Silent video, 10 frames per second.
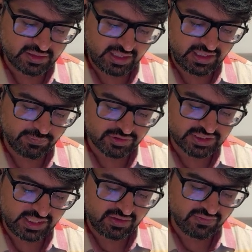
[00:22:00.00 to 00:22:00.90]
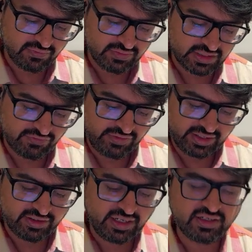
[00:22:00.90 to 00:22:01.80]
the adipocyte with the
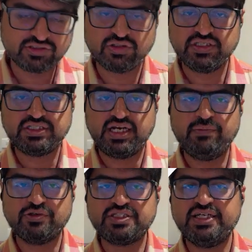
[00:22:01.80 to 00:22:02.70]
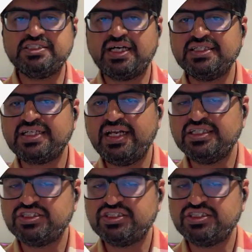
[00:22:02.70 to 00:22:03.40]
fat, right? So this adipocyte starts getting